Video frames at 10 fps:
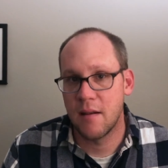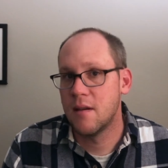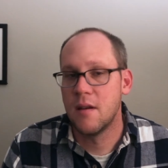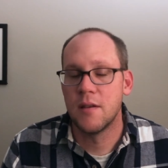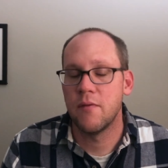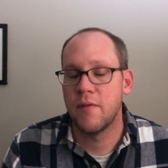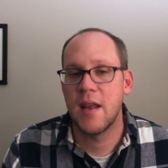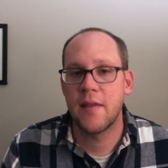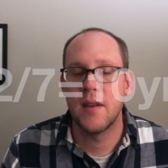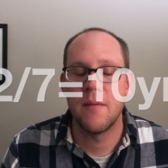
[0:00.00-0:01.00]
So if we
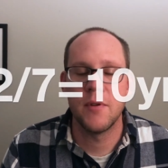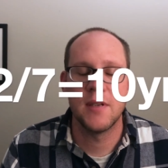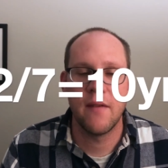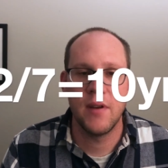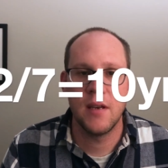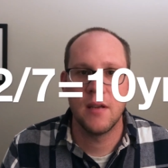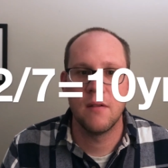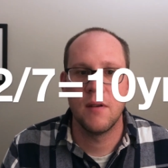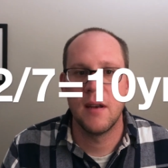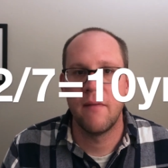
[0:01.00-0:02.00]
take the number
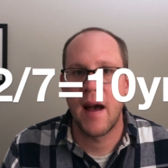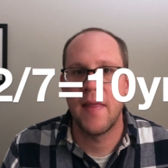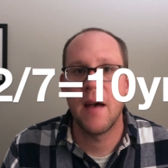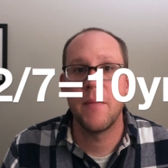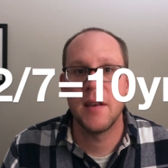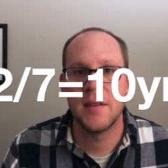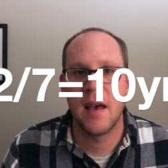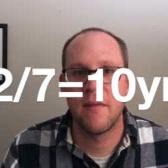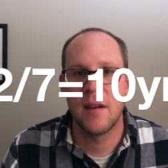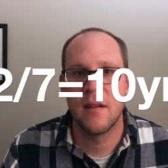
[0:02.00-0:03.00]
72 and divide that by
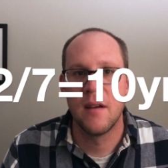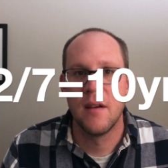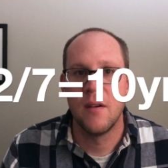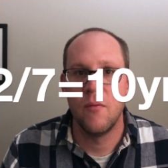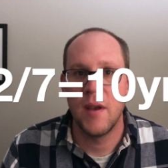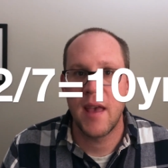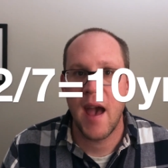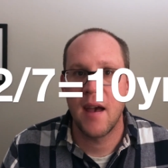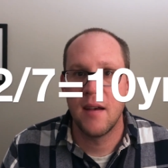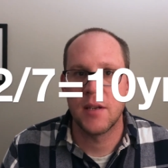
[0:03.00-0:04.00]
7, we
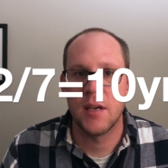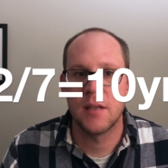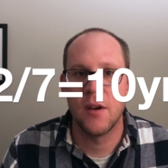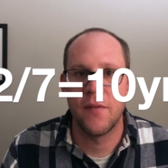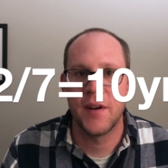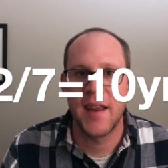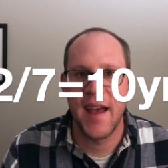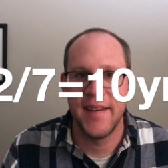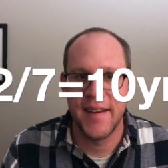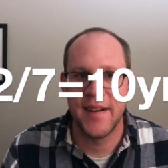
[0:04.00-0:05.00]
get just over
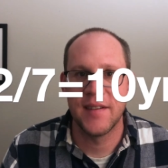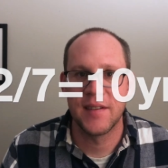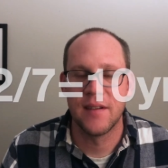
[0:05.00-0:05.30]
10 years.